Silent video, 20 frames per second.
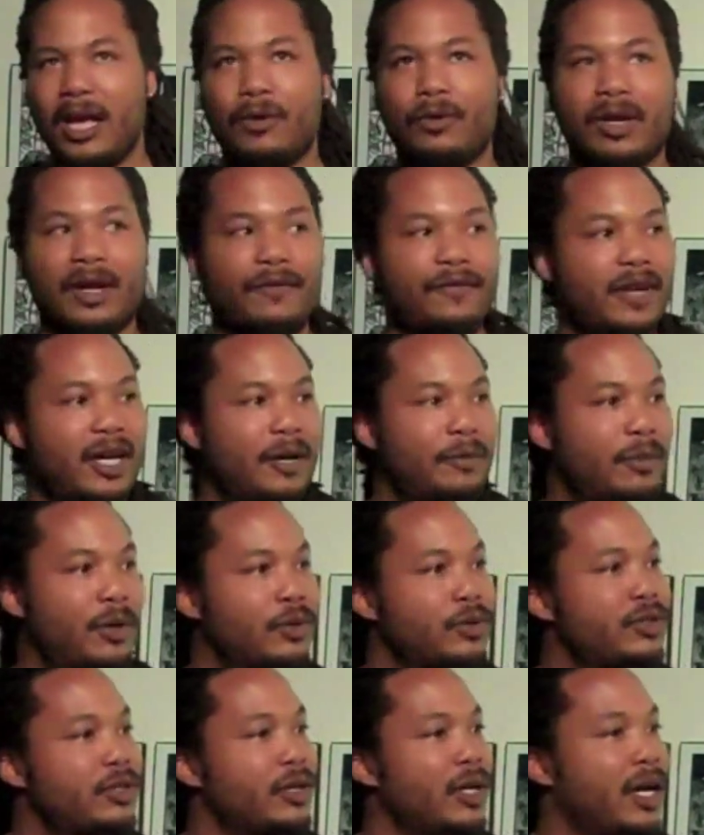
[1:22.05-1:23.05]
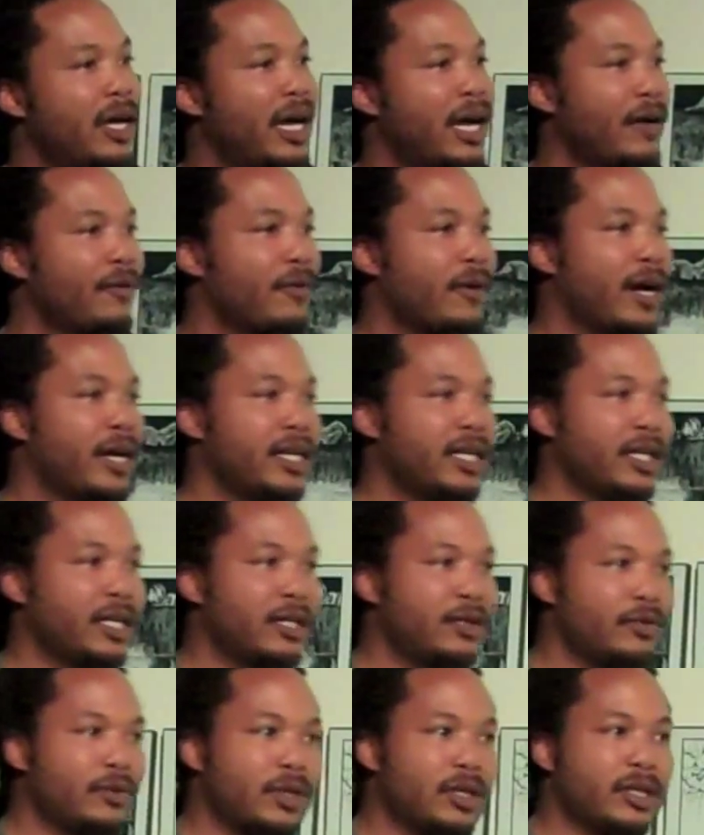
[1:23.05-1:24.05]
And what I found most ironic
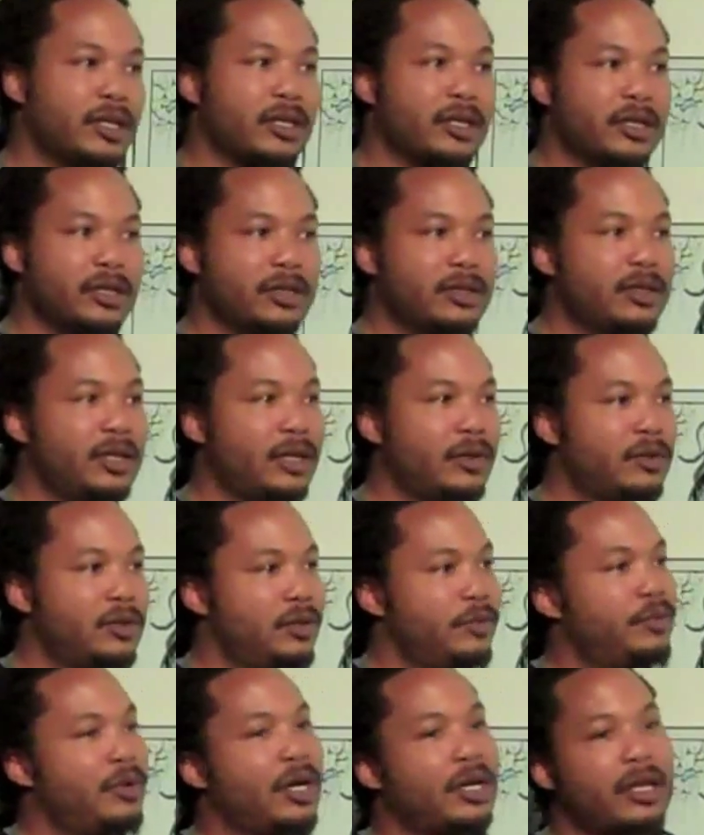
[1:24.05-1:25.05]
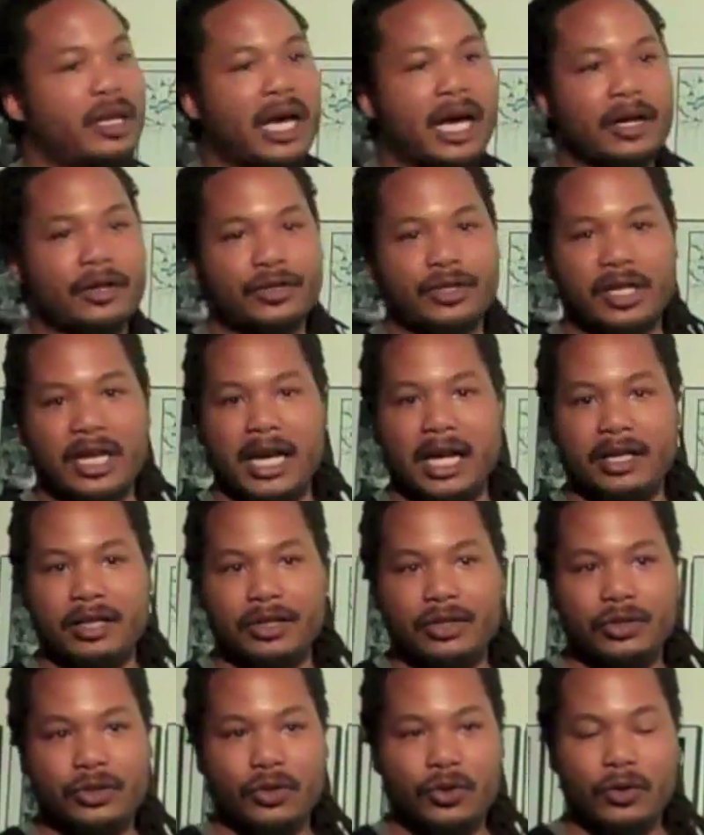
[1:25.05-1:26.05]
was there was a brother outside
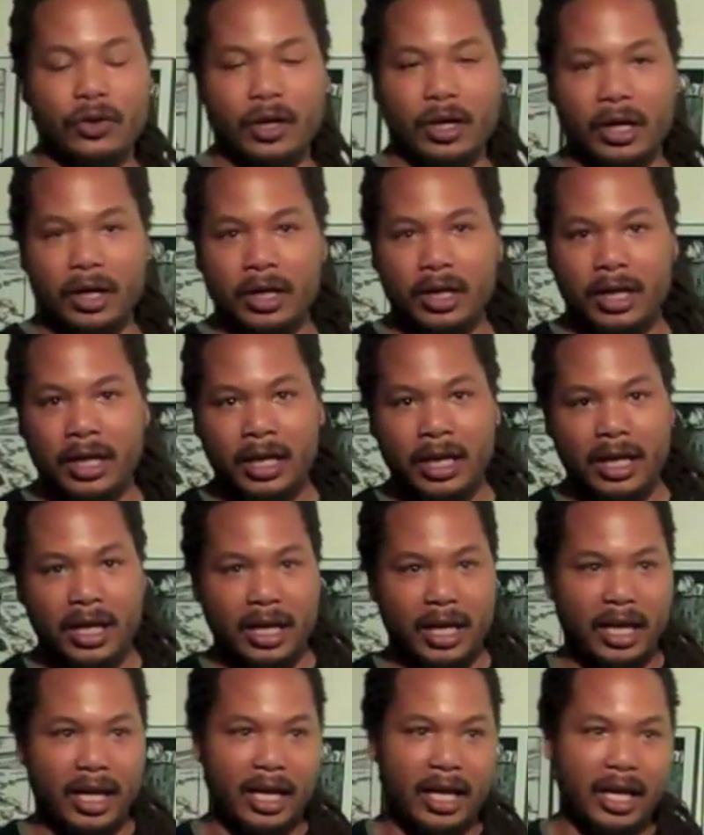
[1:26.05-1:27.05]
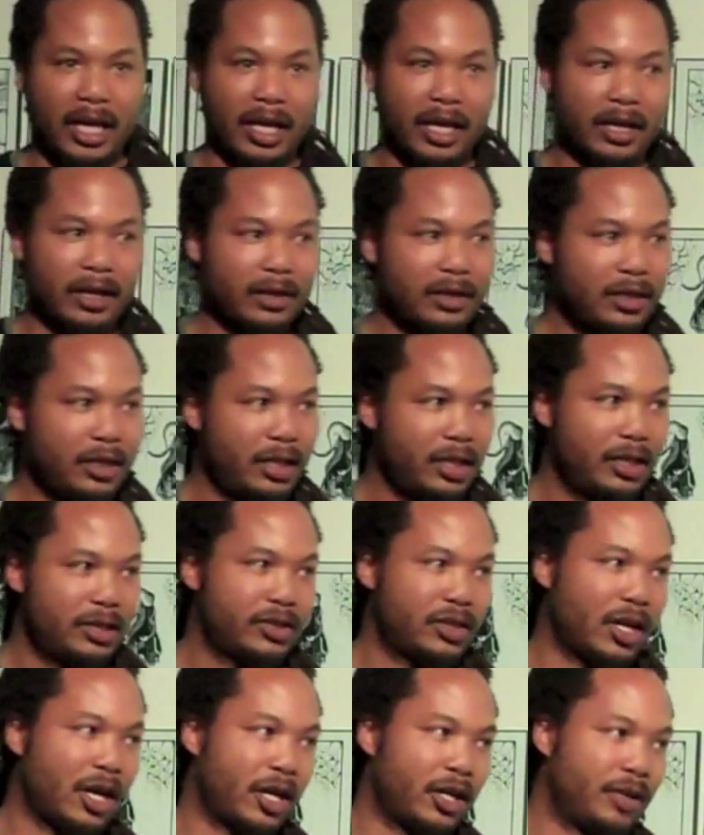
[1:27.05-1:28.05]
the store, and
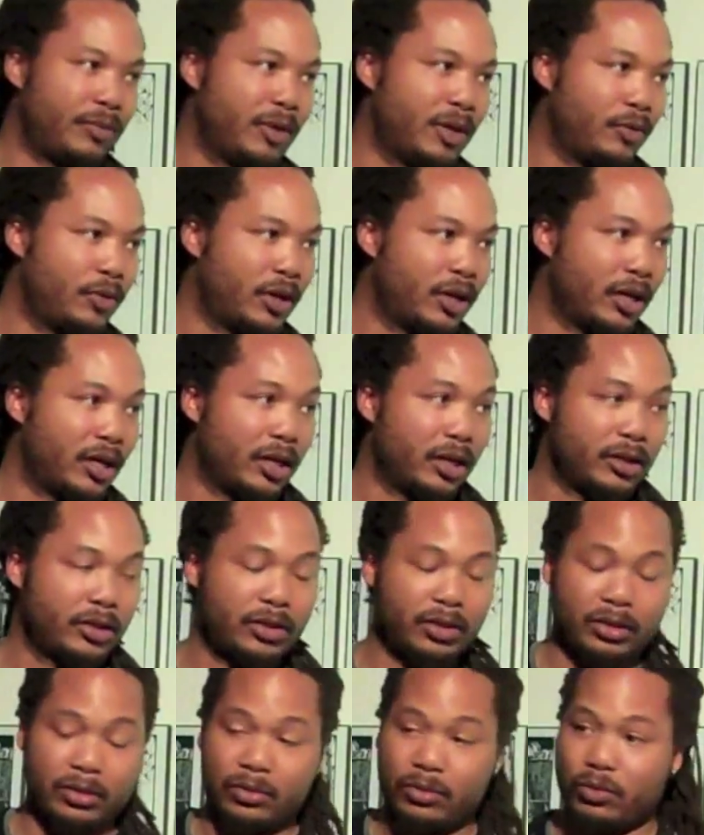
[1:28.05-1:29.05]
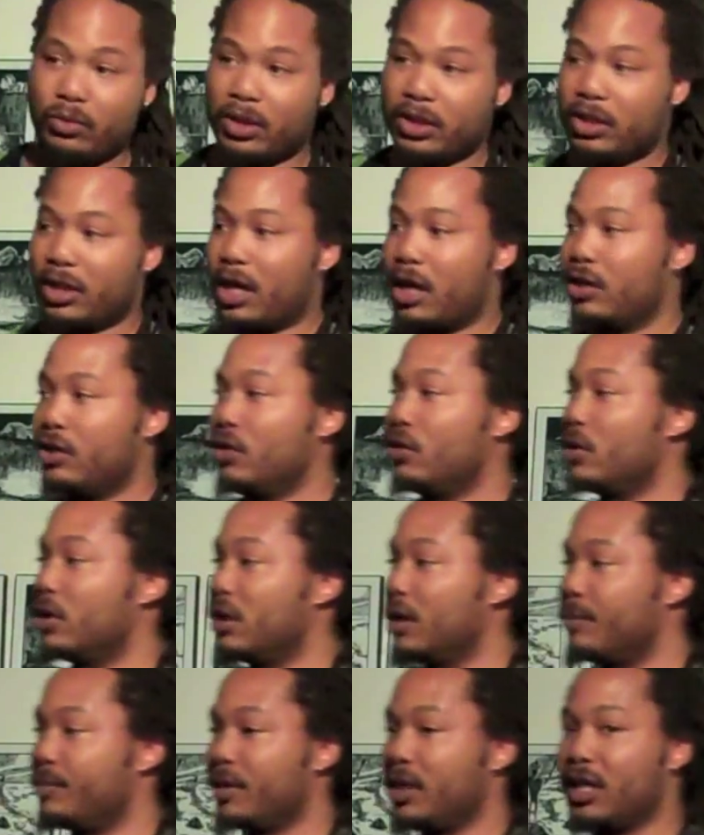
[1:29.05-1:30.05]
his argument was, what y'all doing
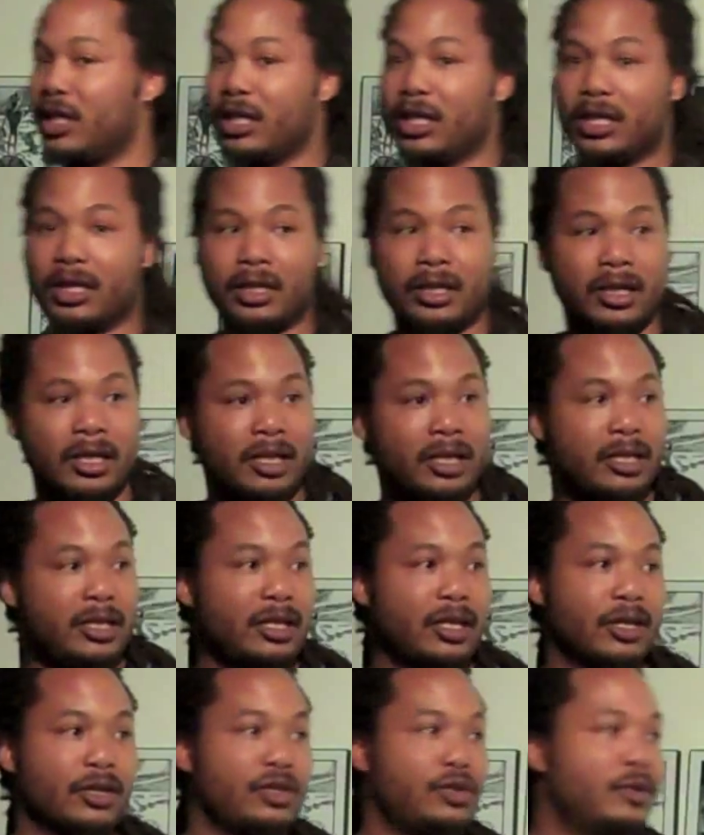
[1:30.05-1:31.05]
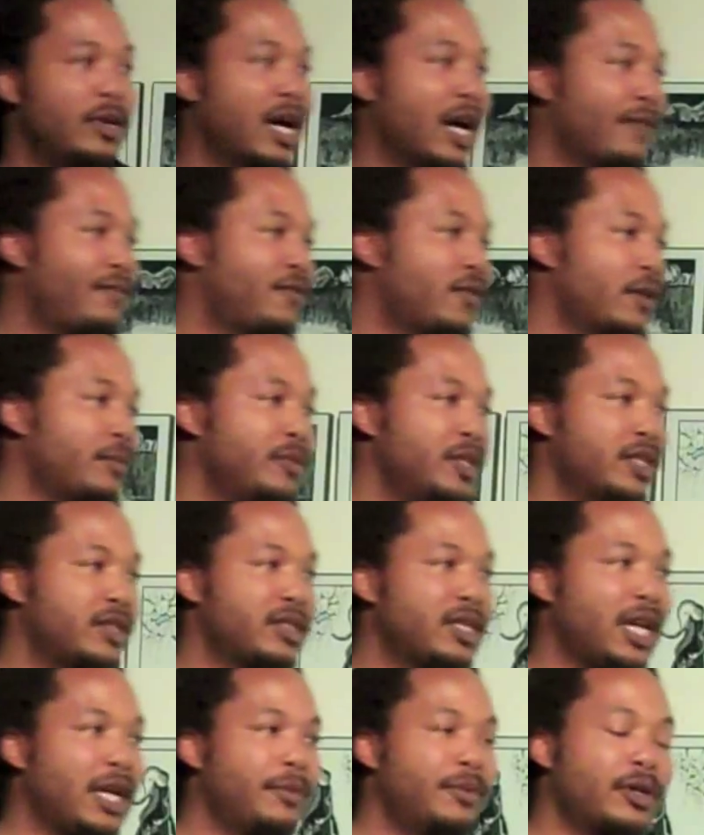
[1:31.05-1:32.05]
up in here? You're not from
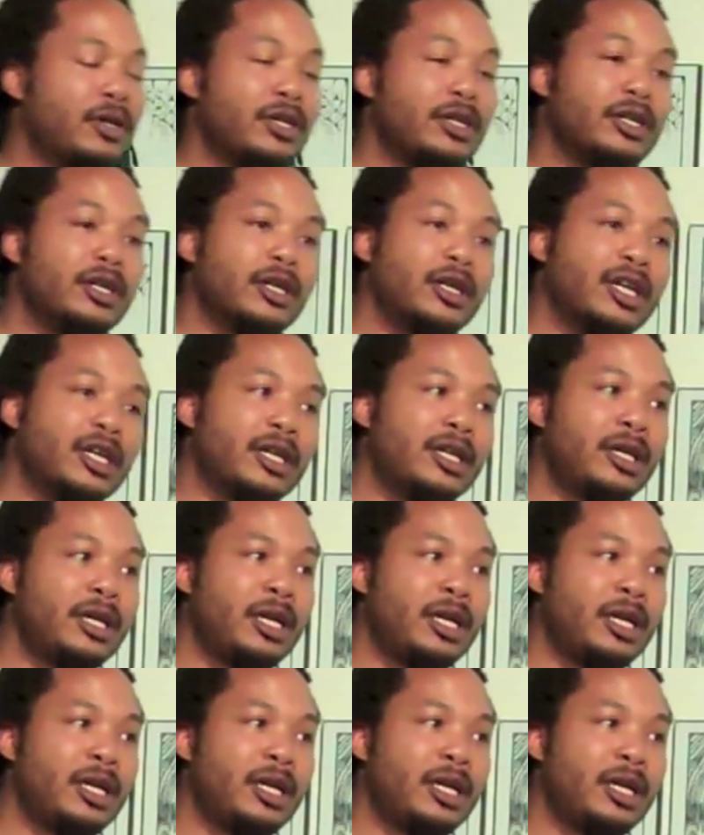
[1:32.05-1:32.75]
this neighborhood.